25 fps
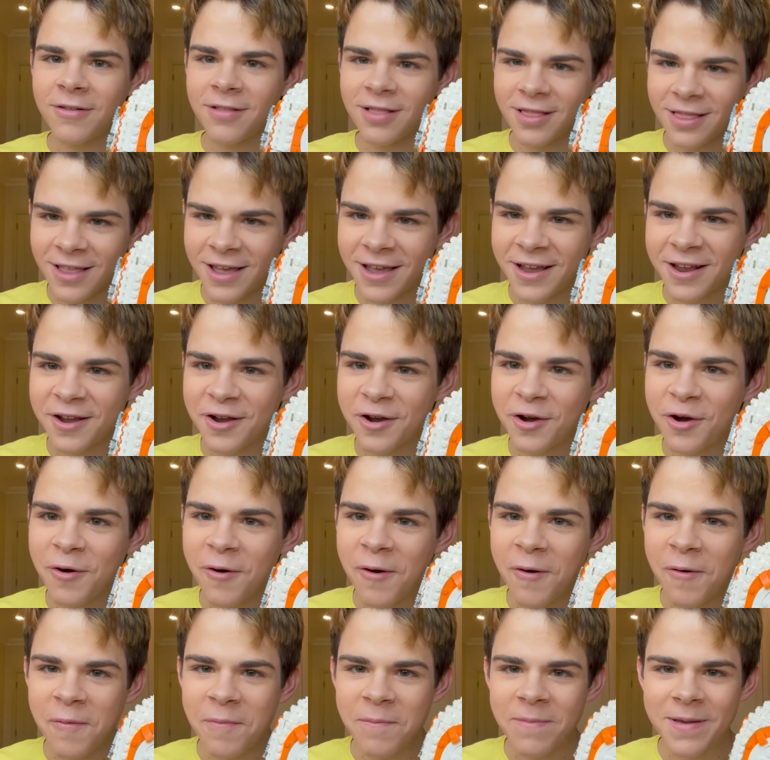
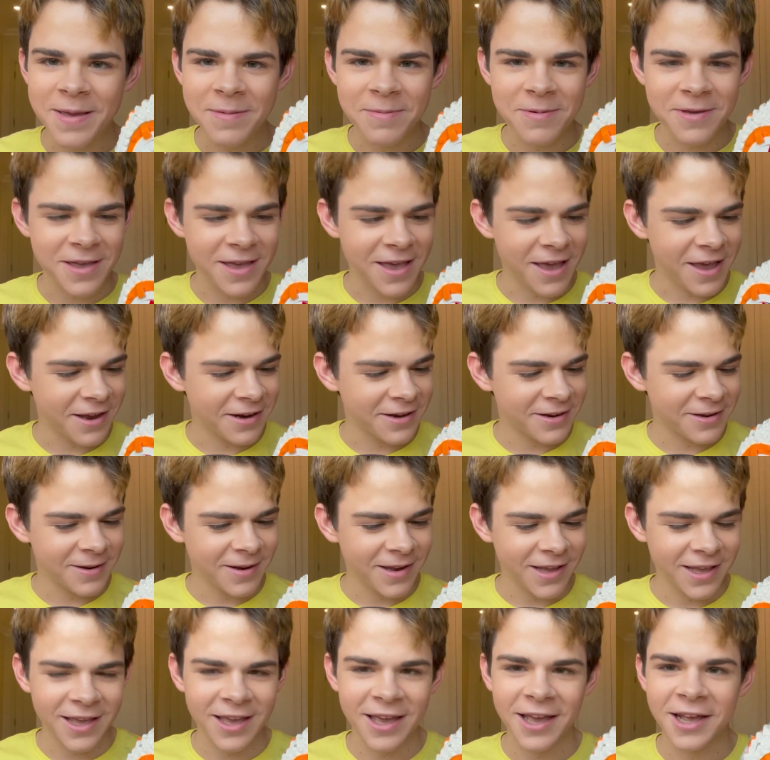Lego BB-8,
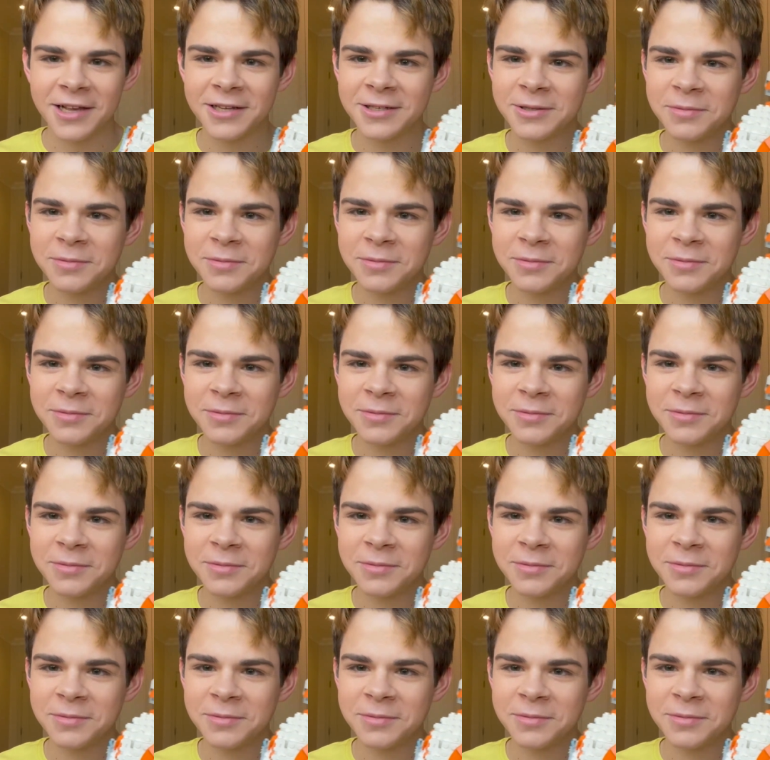he has